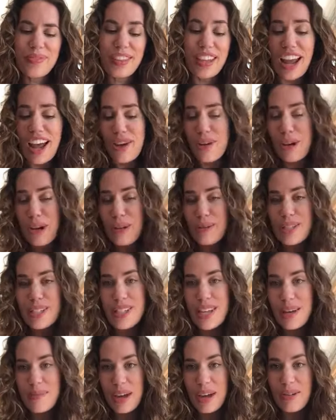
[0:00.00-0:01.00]
now I would
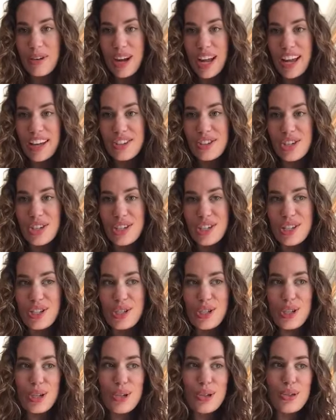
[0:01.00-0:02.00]
say my reaction
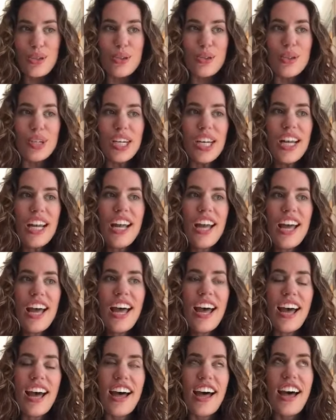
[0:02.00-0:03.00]
to
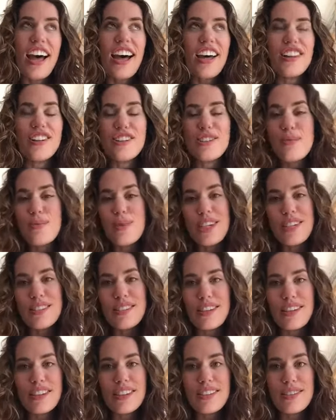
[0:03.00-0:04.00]
others being
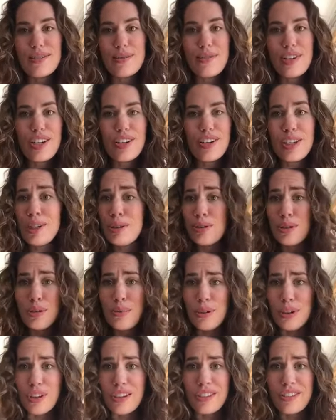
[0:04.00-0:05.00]
sick is fairly
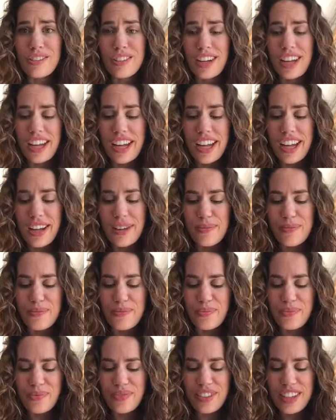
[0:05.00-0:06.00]
normal.
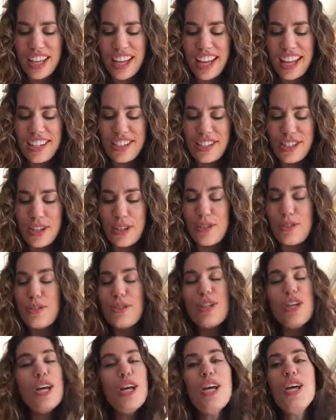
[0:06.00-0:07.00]
I don't
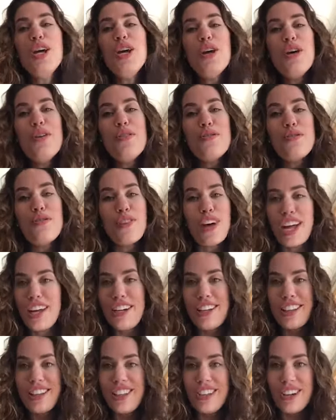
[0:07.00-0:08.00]

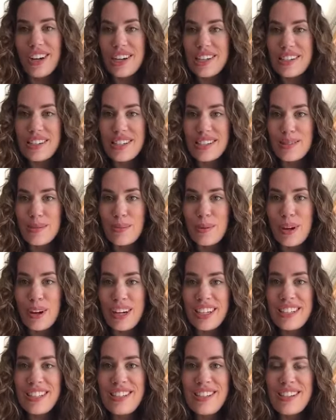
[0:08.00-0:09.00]
find it the greatest
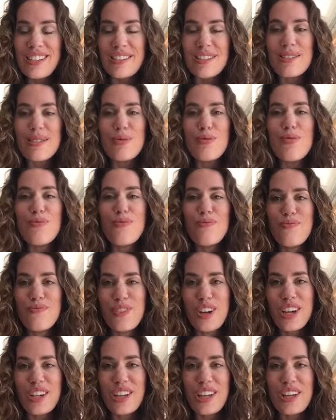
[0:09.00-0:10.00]
experience. It's
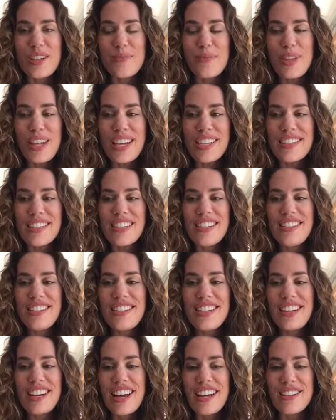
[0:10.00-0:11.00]
fairly
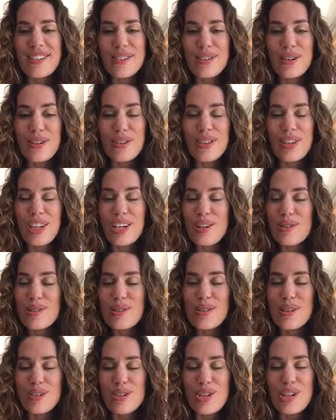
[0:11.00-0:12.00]
unpleasant, and I certainly don't
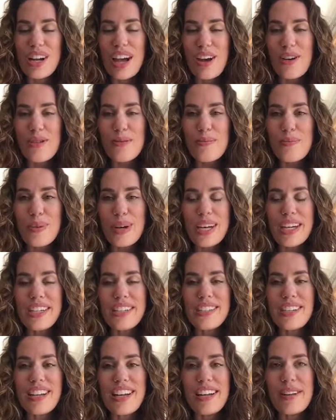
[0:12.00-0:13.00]
search it out,
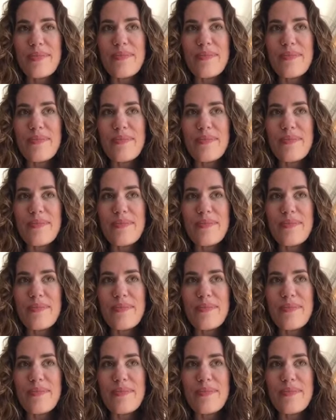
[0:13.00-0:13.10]
but